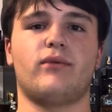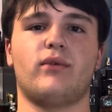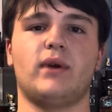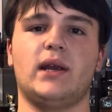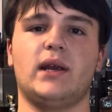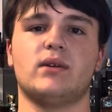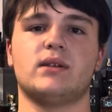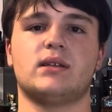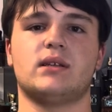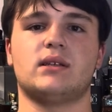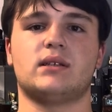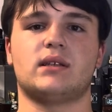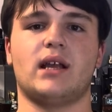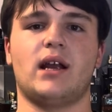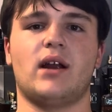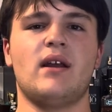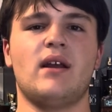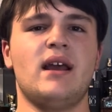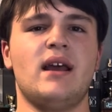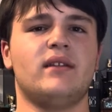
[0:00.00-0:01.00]
fragrances
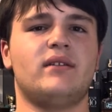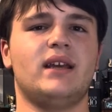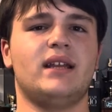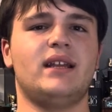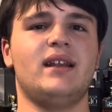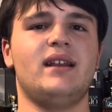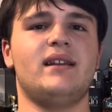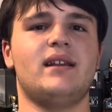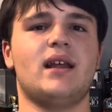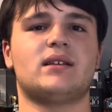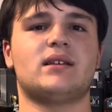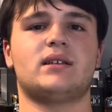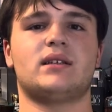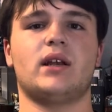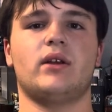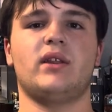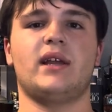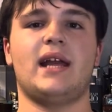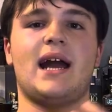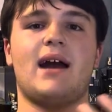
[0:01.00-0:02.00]
there. They didn't
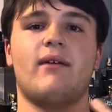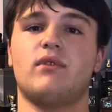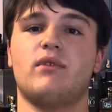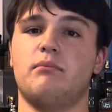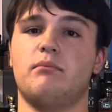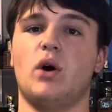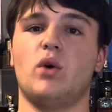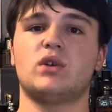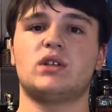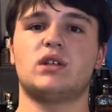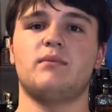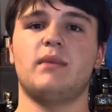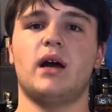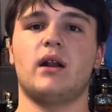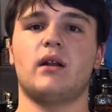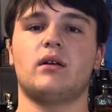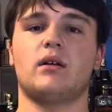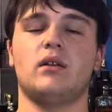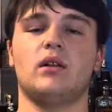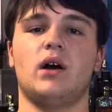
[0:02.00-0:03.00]
necessarily have the most
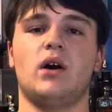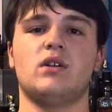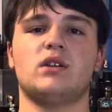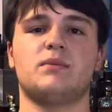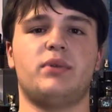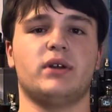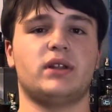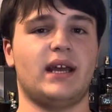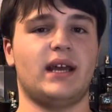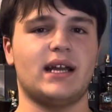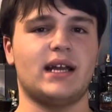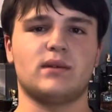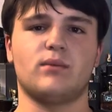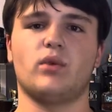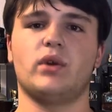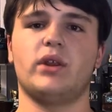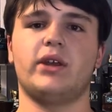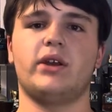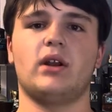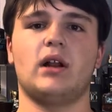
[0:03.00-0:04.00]
amount of colognes, but they had some
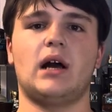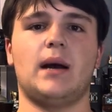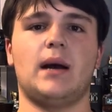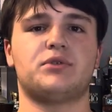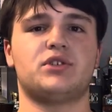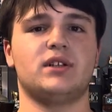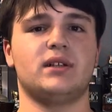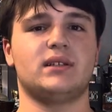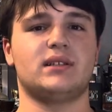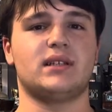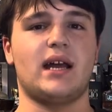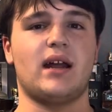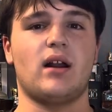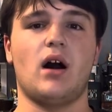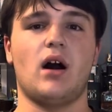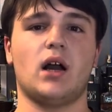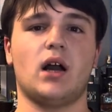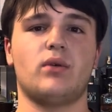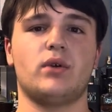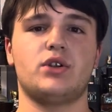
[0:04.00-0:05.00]
really good options. That
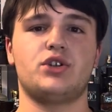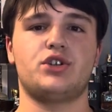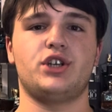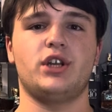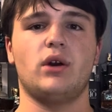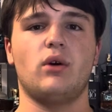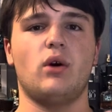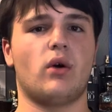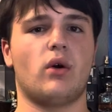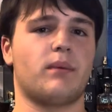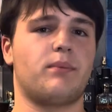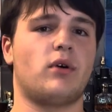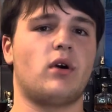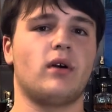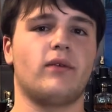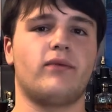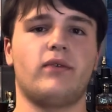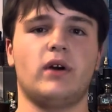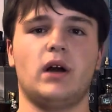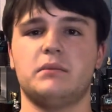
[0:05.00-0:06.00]
Acqua di Gio Eau de
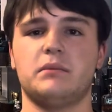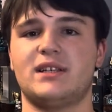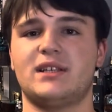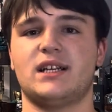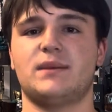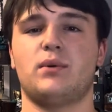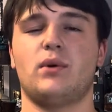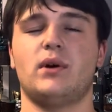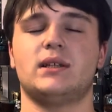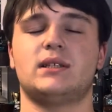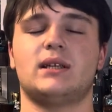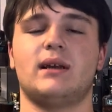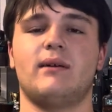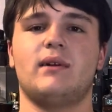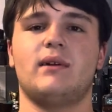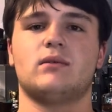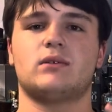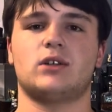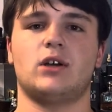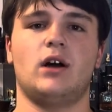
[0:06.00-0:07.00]
Parfum 6.7
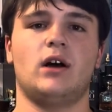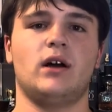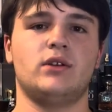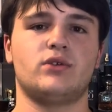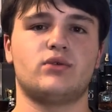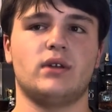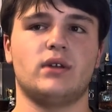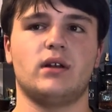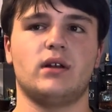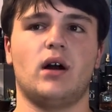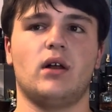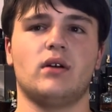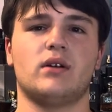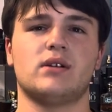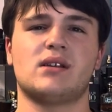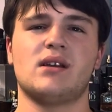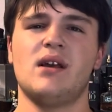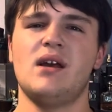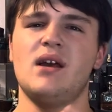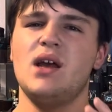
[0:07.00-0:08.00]
ounce,
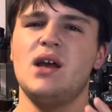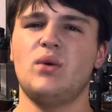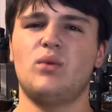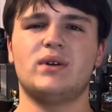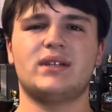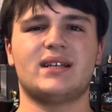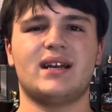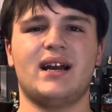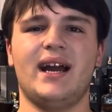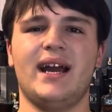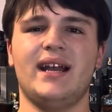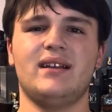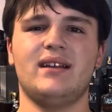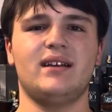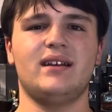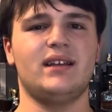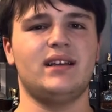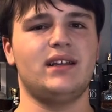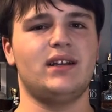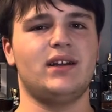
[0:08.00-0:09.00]
$100 was kind
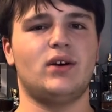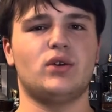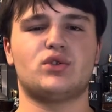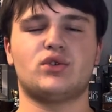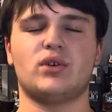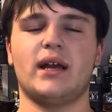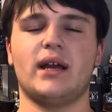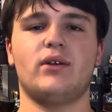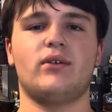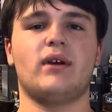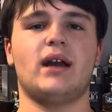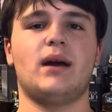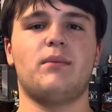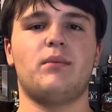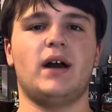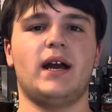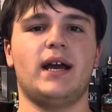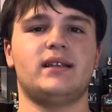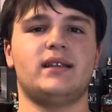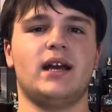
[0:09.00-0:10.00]
of, trying to grab
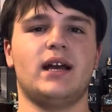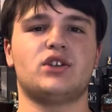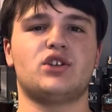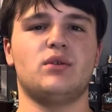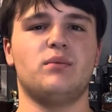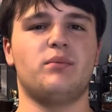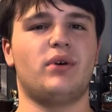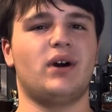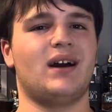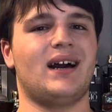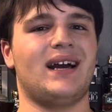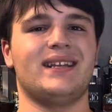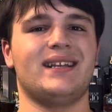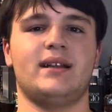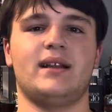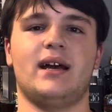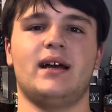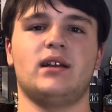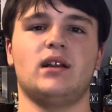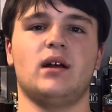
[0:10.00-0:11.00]
my attention, but I
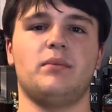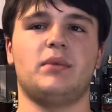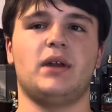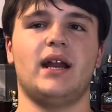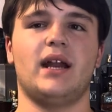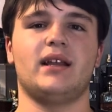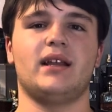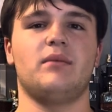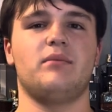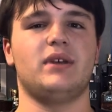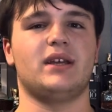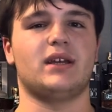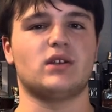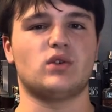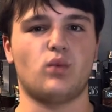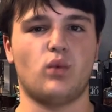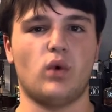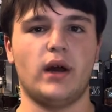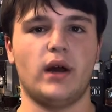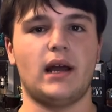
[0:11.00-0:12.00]
didn't end up getting it because
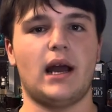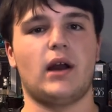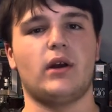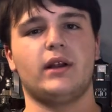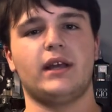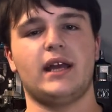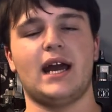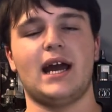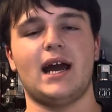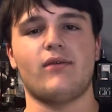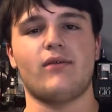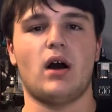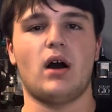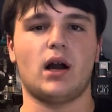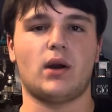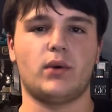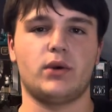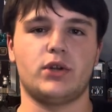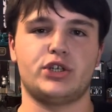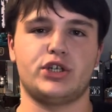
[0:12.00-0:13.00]
one, I already have
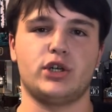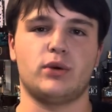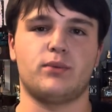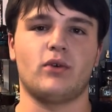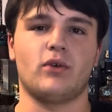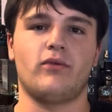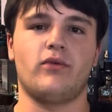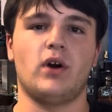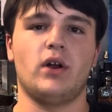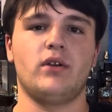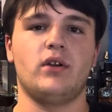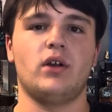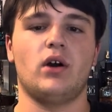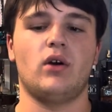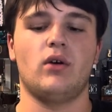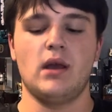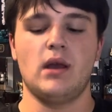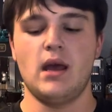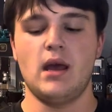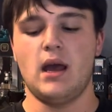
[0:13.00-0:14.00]
Acqua di Gio
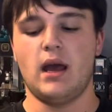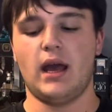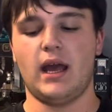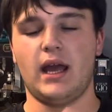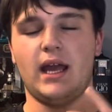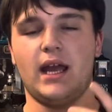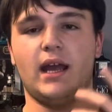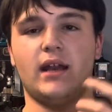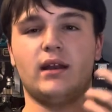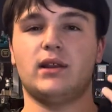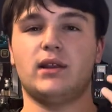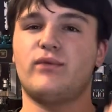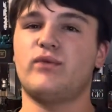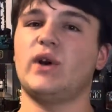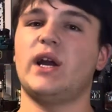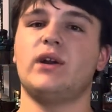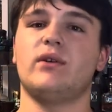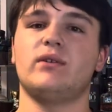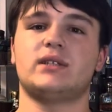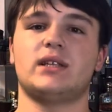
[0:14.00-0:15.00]
Profondo, and the
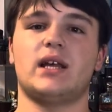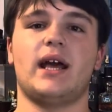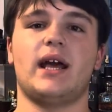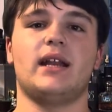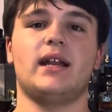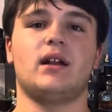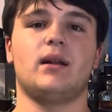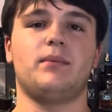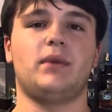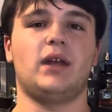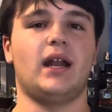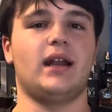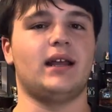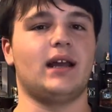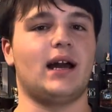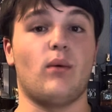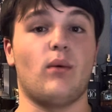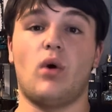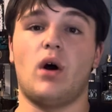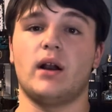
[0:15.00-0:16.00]
fragrance that I ended up getting,
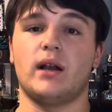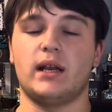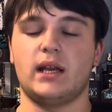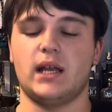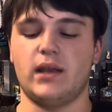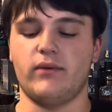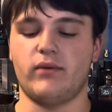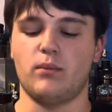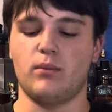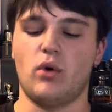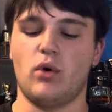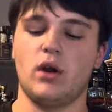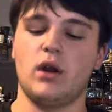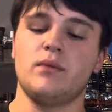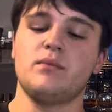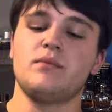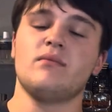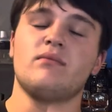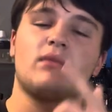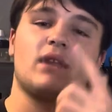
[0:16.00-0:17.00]
I wanted even
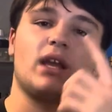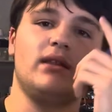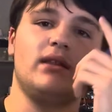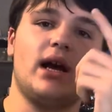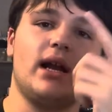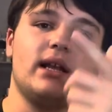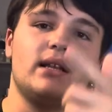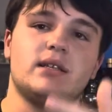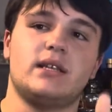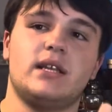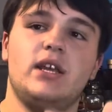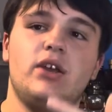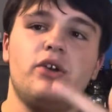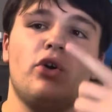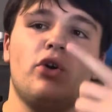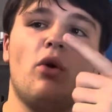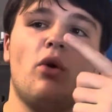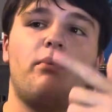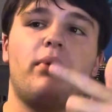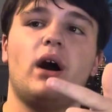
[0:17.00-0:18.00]
more, and that is
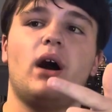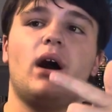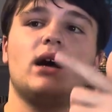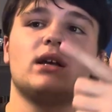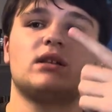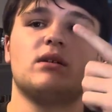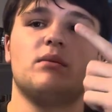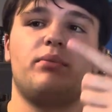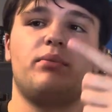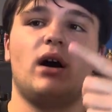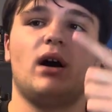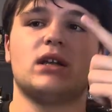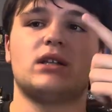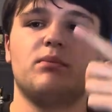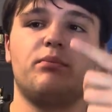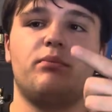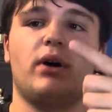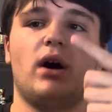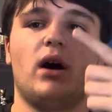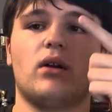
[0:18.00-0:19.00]
Hugo Boss
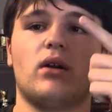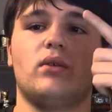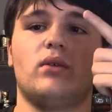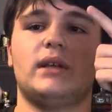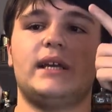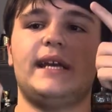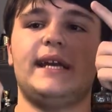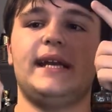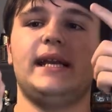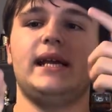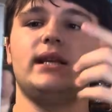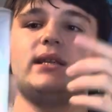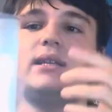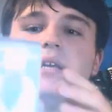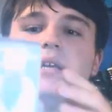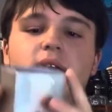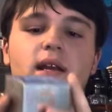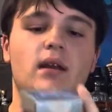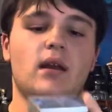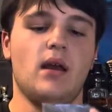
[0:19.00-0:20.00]
Bottled
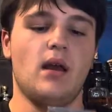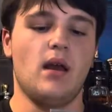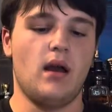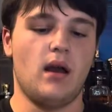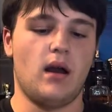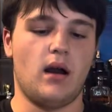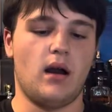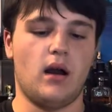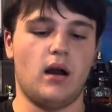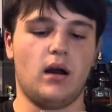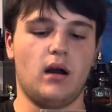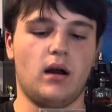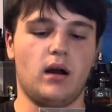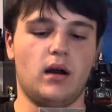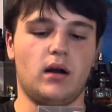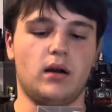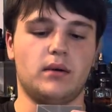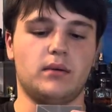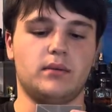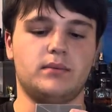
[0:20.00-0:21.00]
EDT.
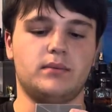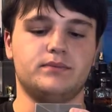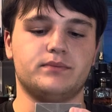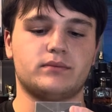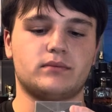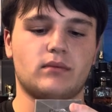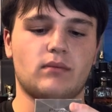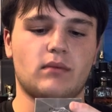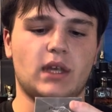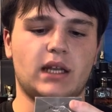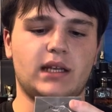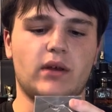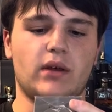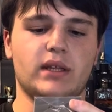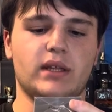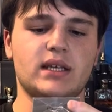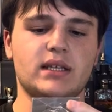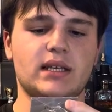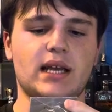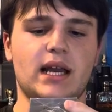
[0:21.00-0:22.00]
Now
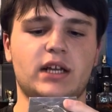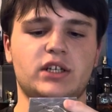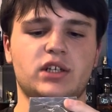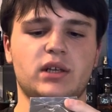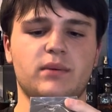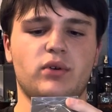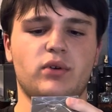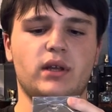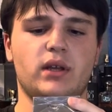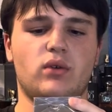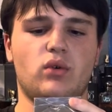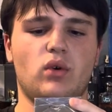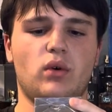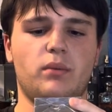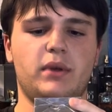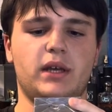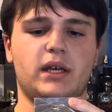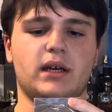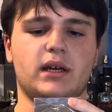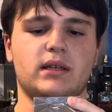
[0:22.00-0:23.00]
this is actually pretty cool
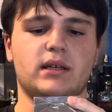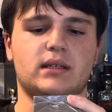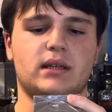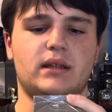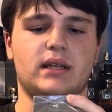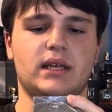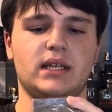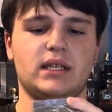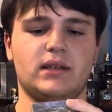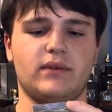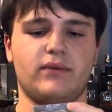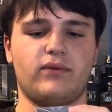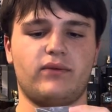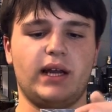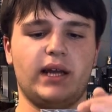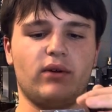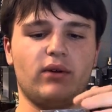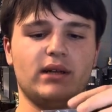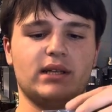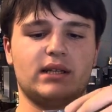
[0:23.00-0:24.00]
because this
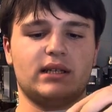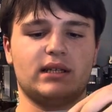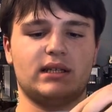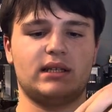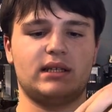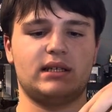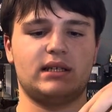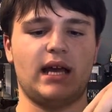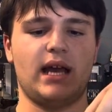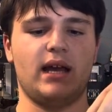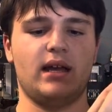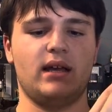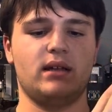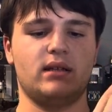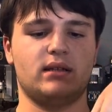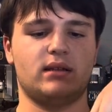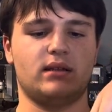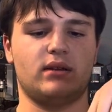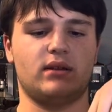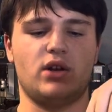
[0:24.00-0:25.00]
fragrance
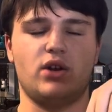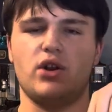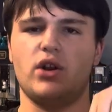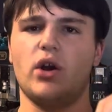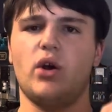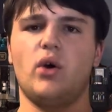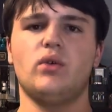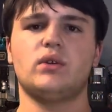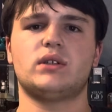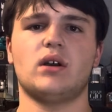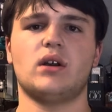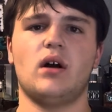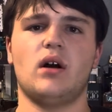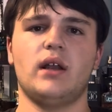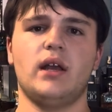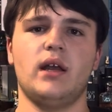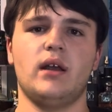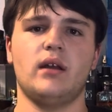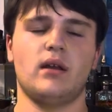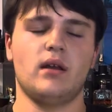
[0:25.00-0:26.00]
says the notes on
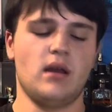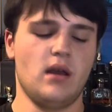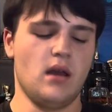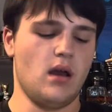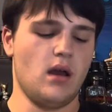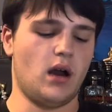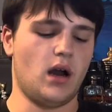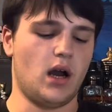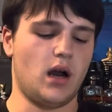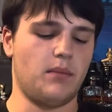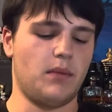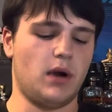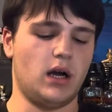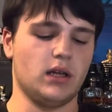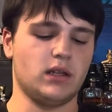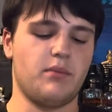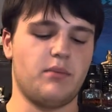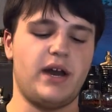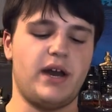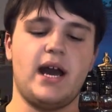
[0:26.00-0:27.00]
it
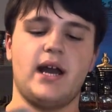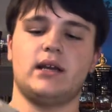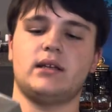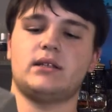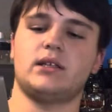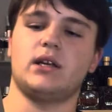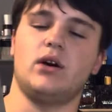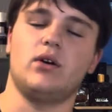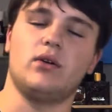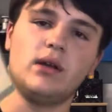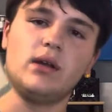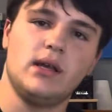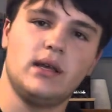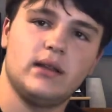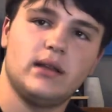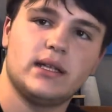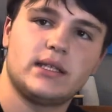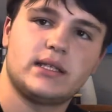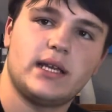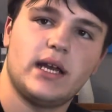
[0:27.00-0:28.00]
on the back, so
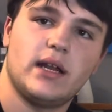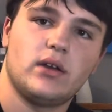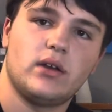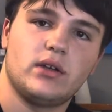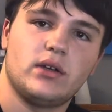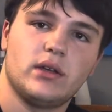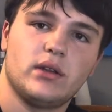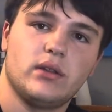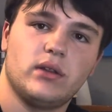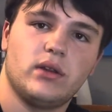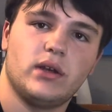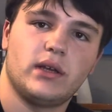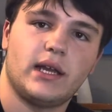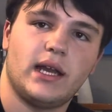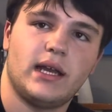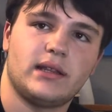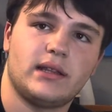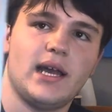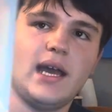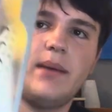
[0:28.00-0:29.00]
let's get a good look
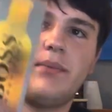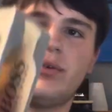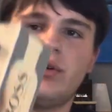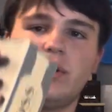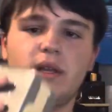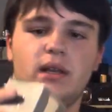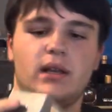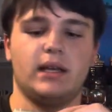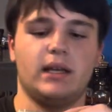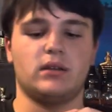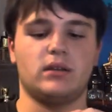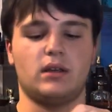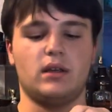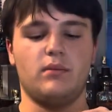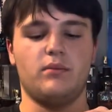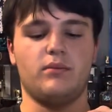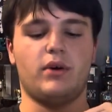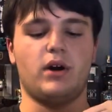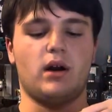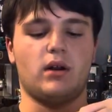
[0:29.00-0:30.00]
at that. Pretty nice
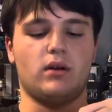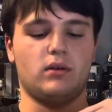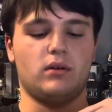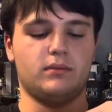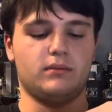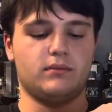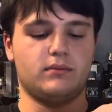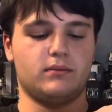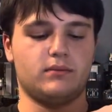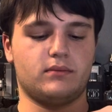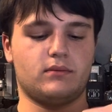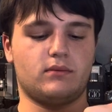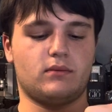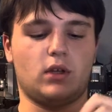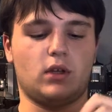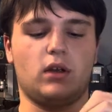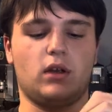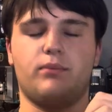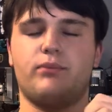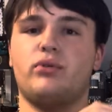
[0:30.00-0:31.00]
looking bottle,
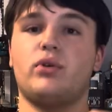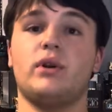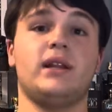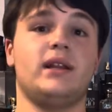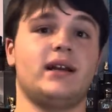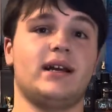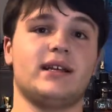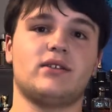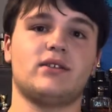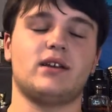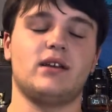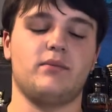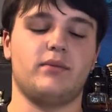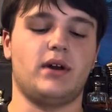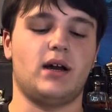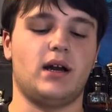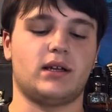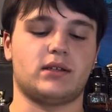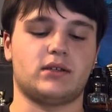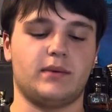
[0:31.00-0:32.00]
or pretty nice looking
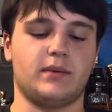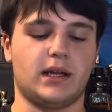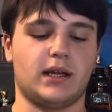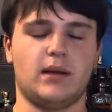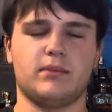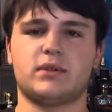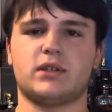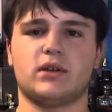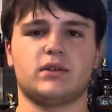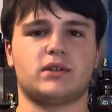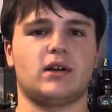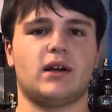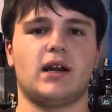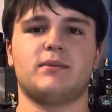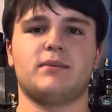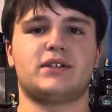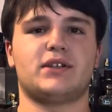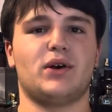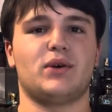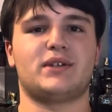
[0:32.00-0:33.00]
box. Oh my God, I'm so sorry.
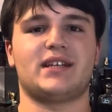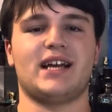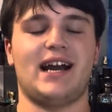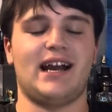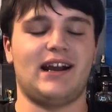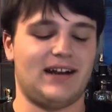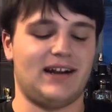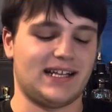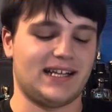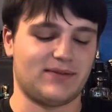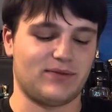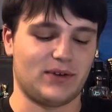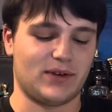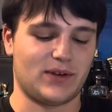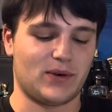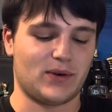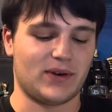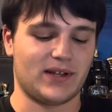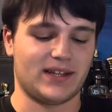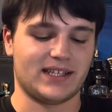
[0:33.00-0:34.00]
I'm so tired as of
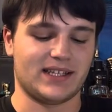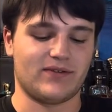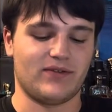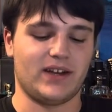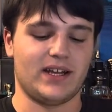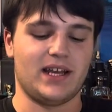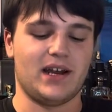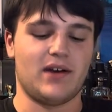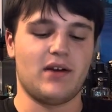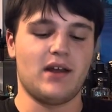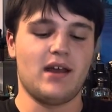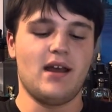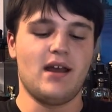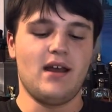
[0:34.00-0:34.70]
recording this video.